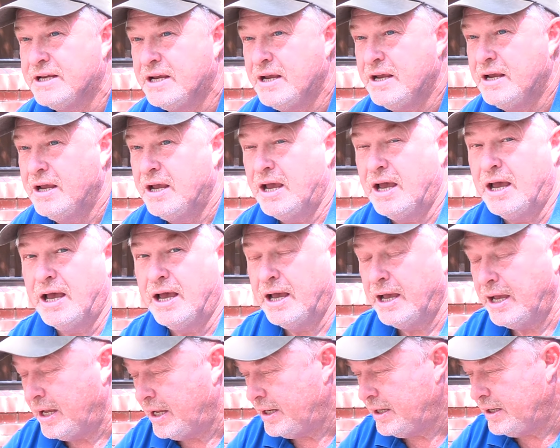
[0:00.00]

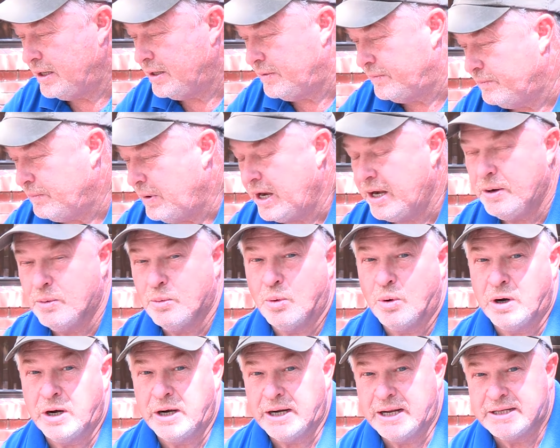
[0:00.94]

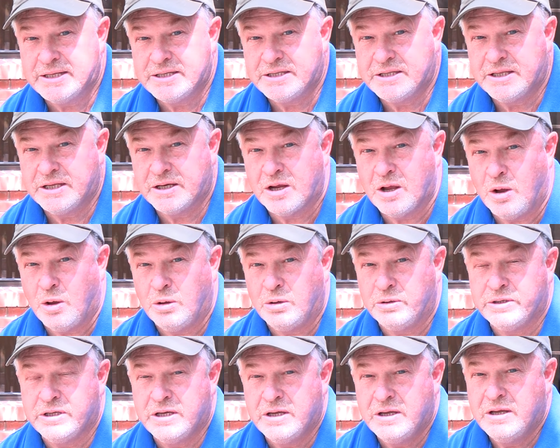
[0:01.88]
moneywort. It's the
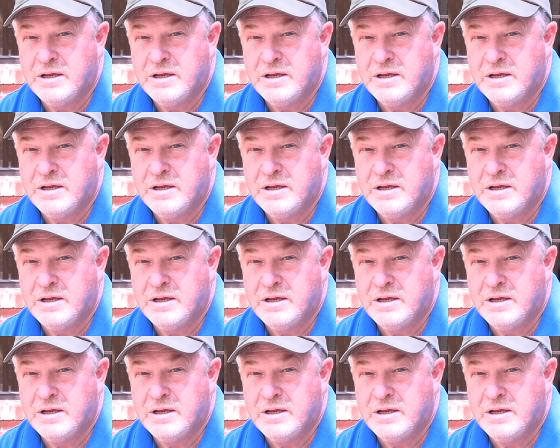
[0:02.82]
gold